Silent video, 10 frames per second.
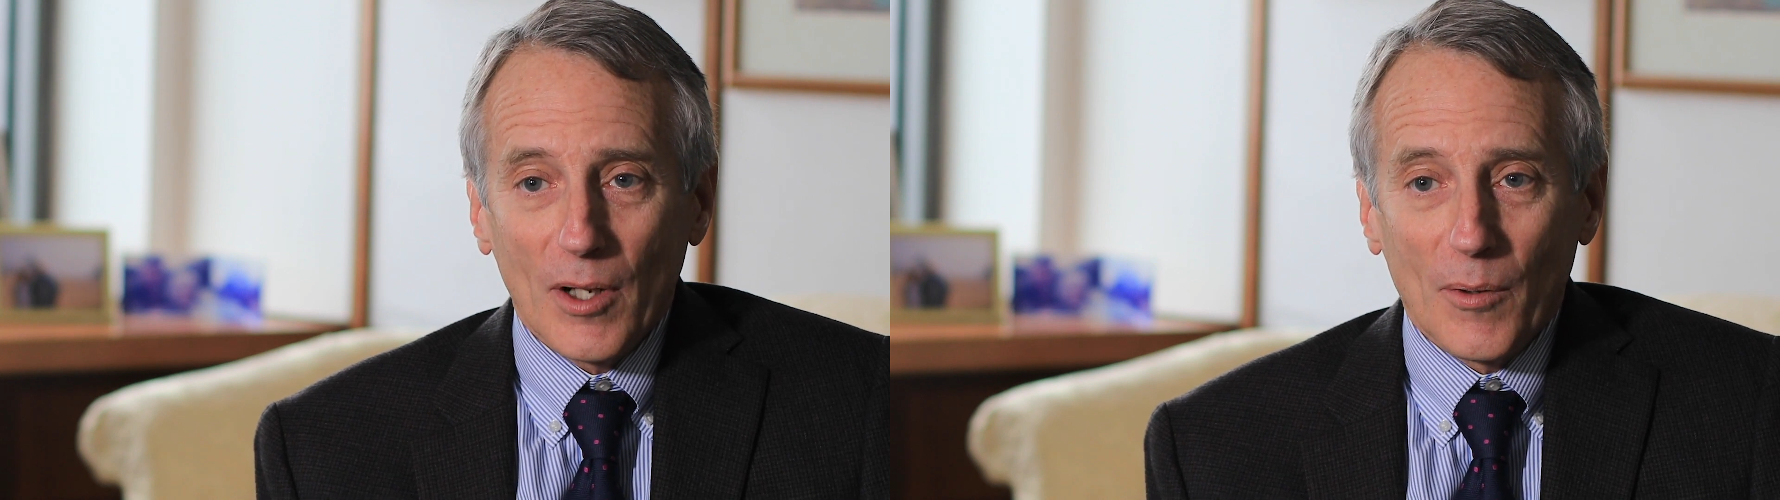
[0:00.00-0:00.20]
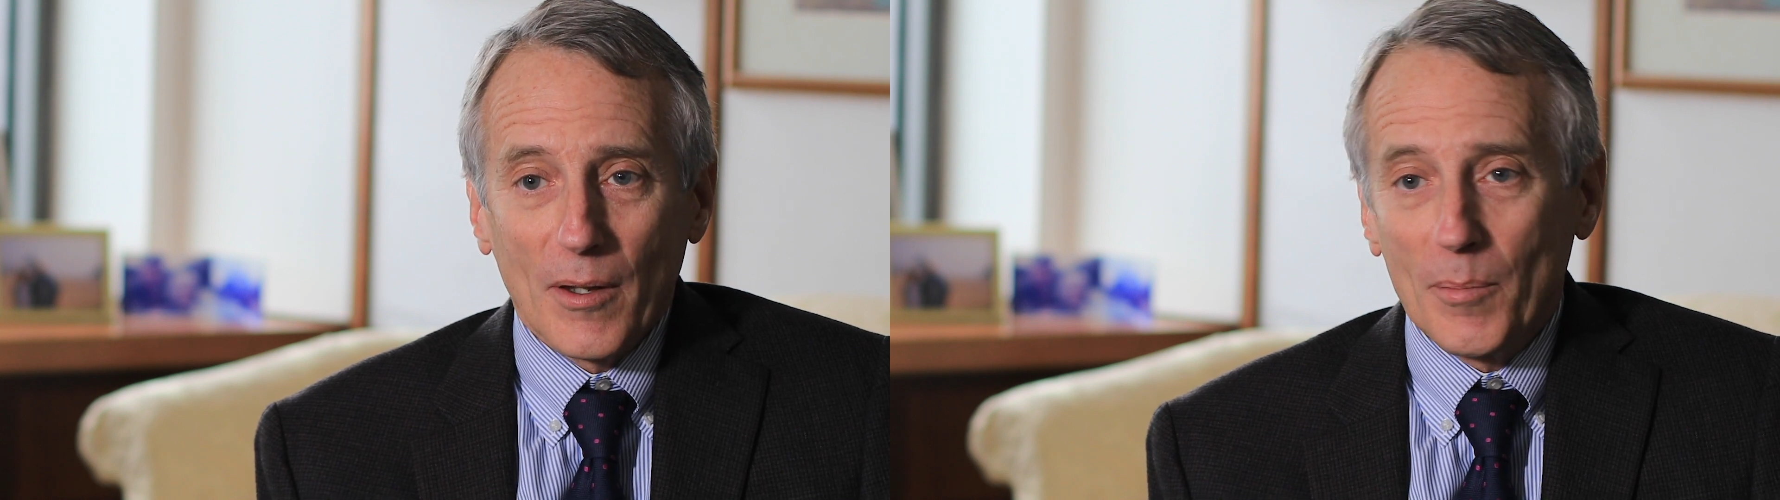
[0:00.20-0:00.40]

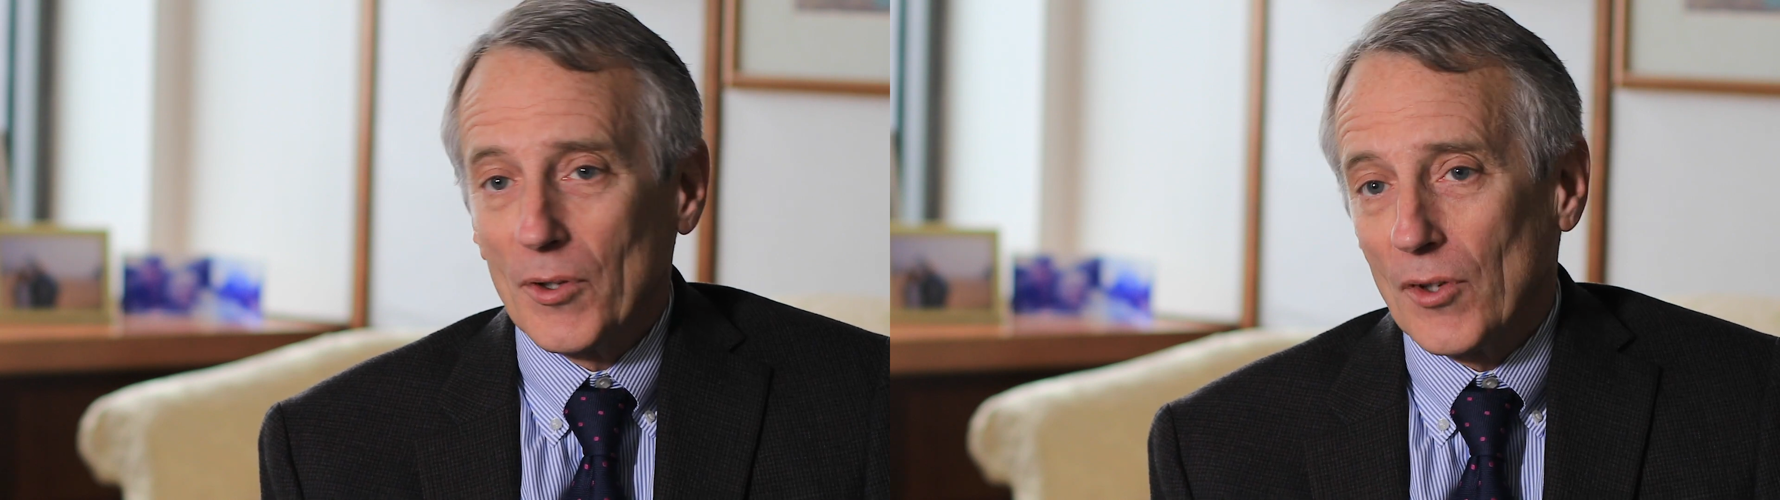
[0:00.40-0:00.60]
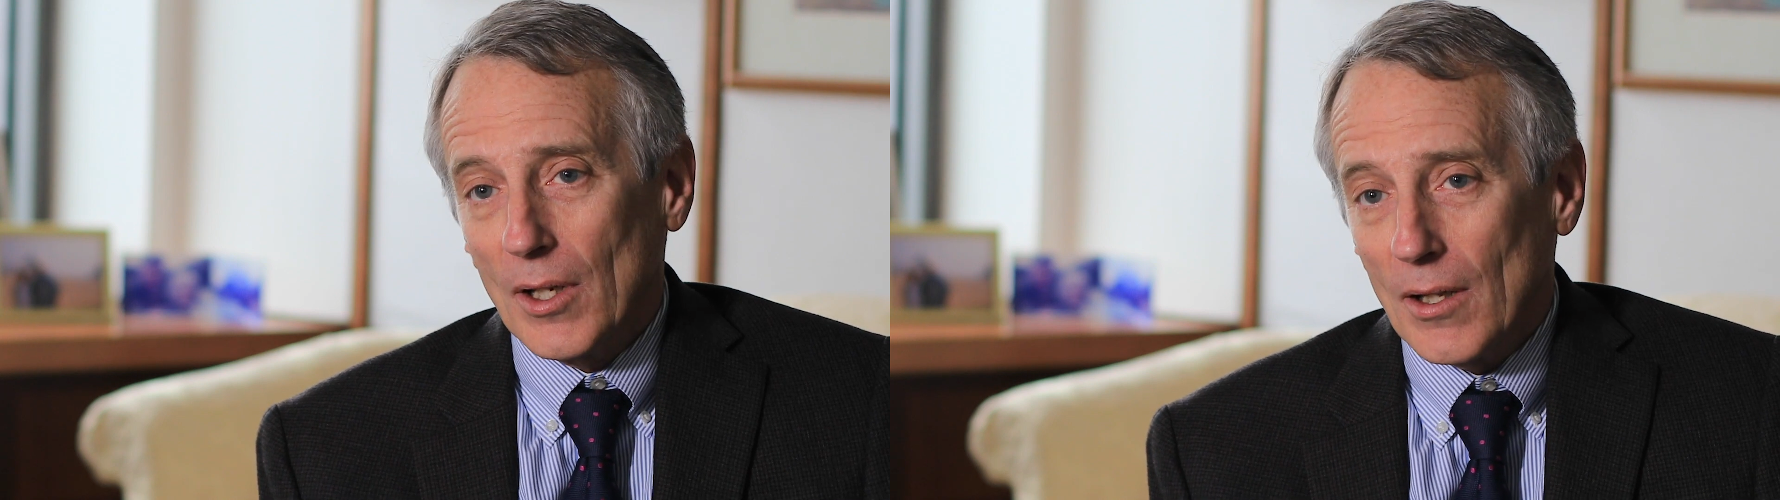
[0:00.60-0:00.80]
How are they
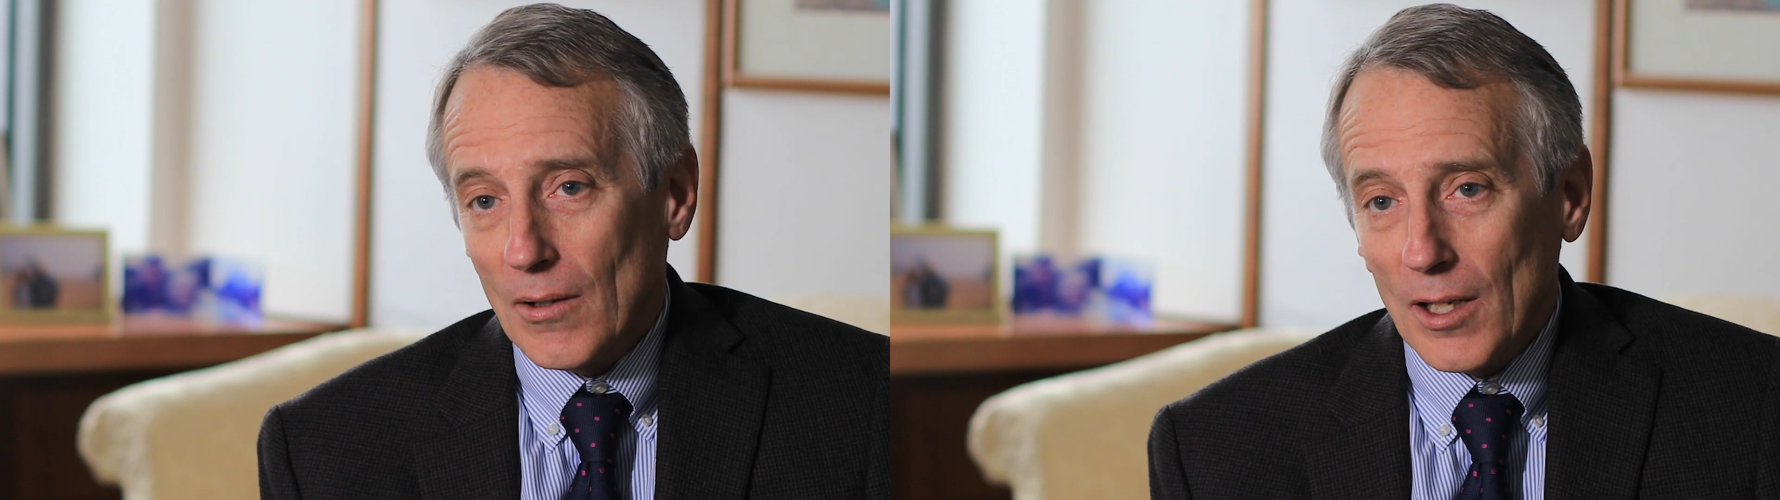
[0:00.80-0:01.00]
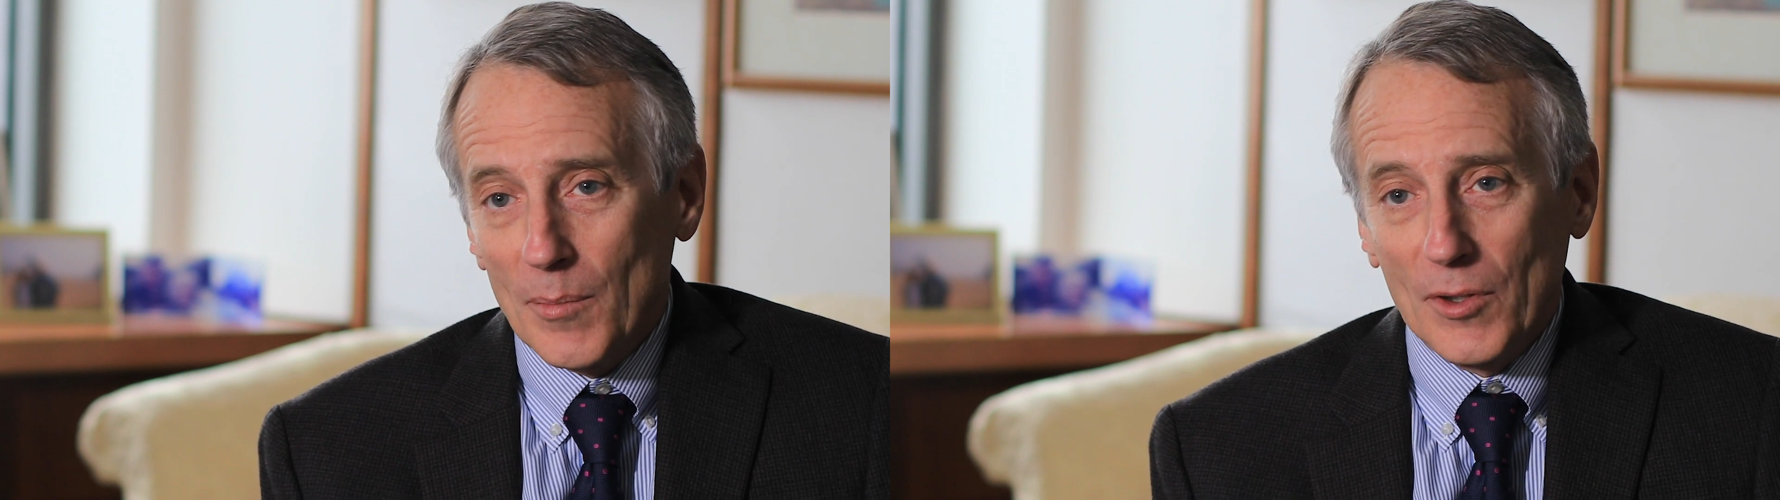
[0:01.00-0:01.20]
presenting
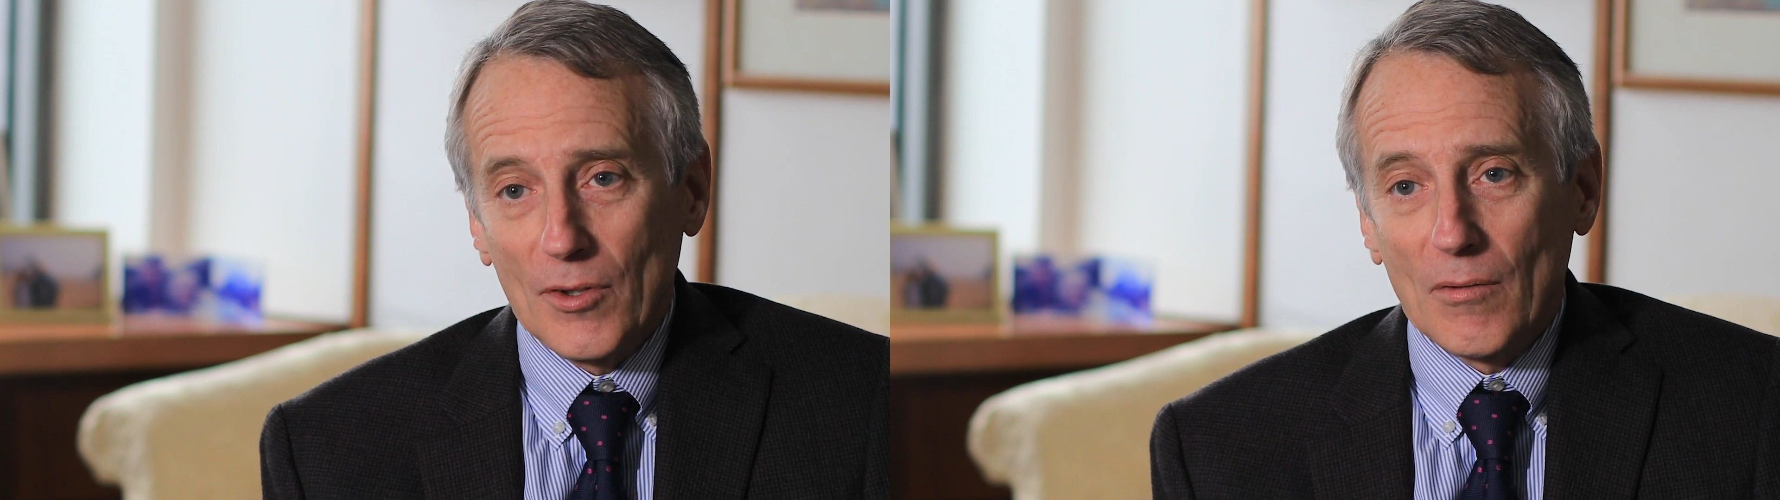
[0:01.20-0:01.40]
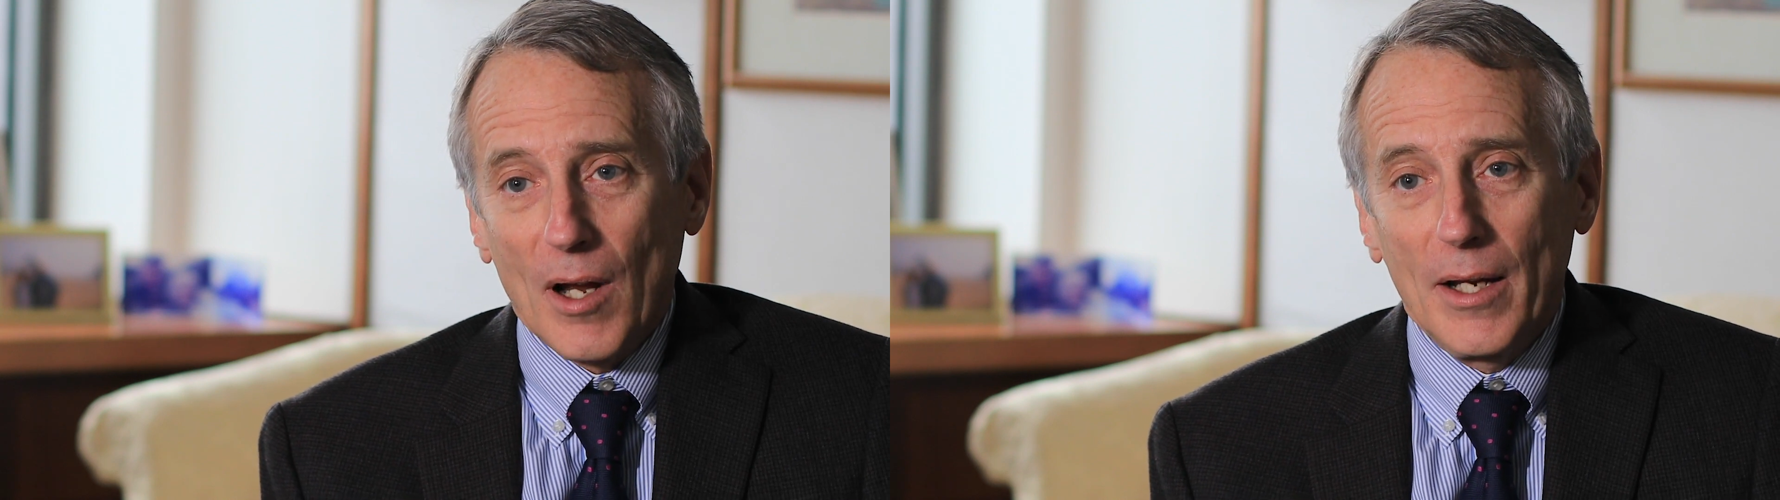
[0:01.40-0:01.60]
their
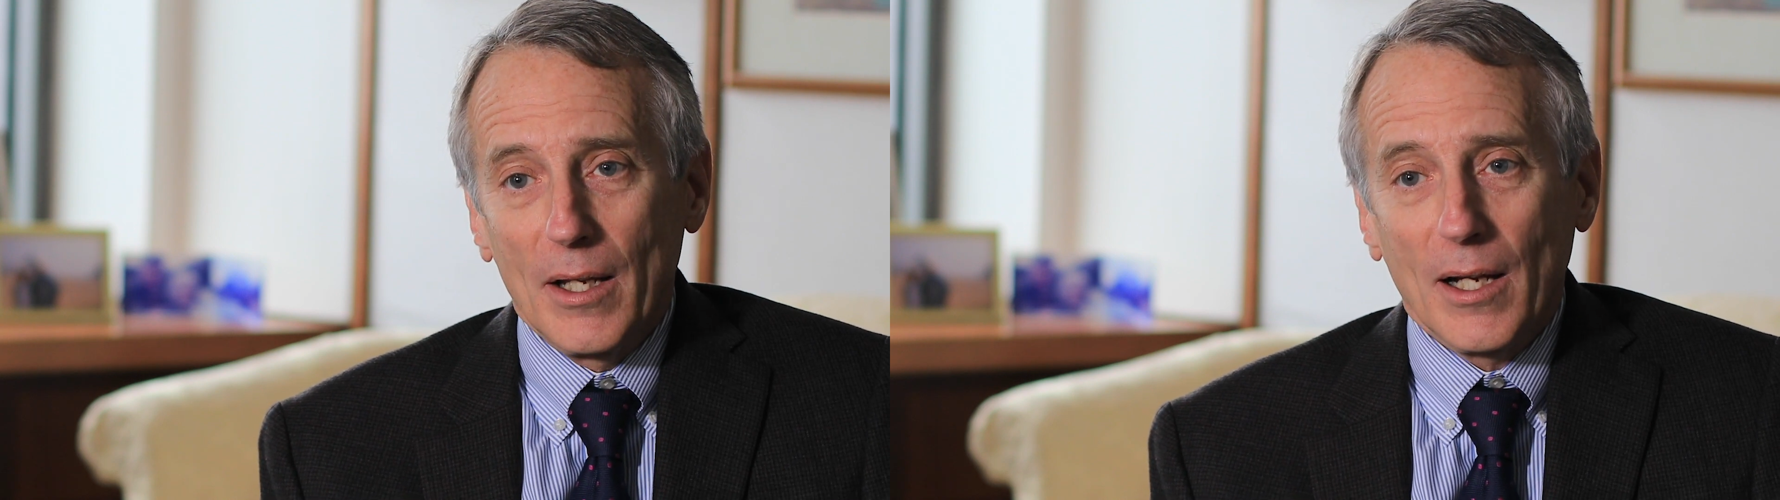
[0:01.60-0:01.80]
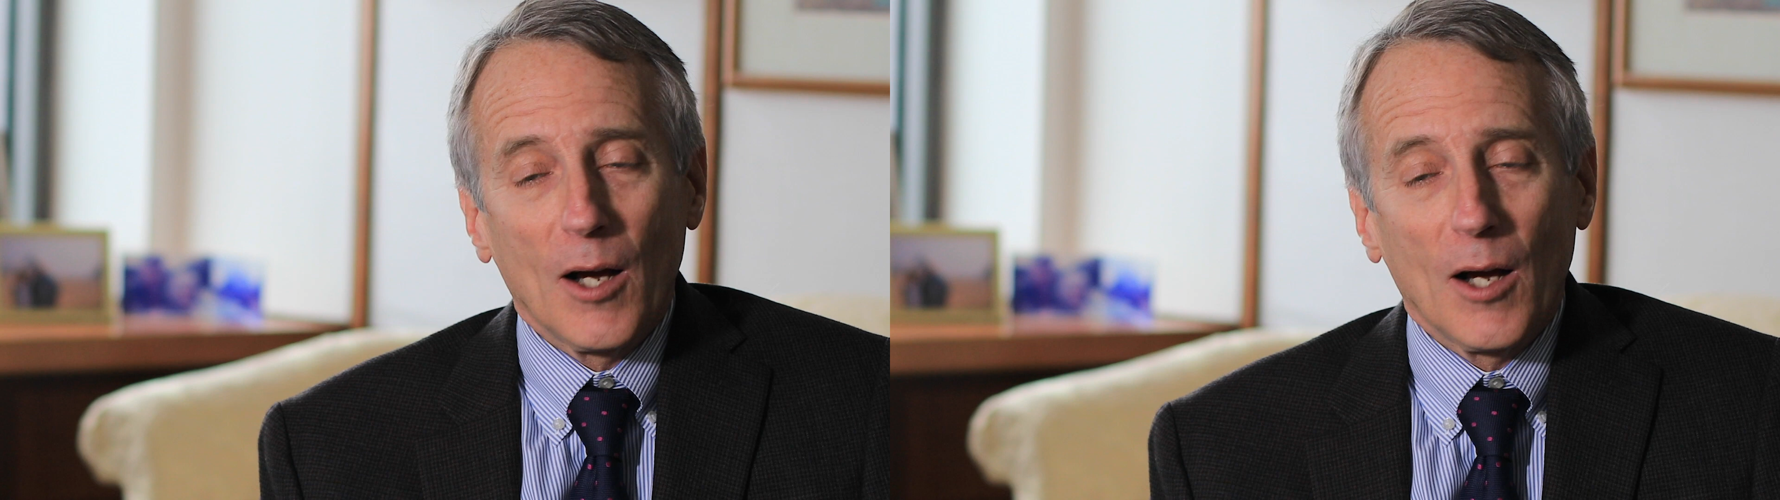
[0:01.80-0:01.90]
arguments in writing?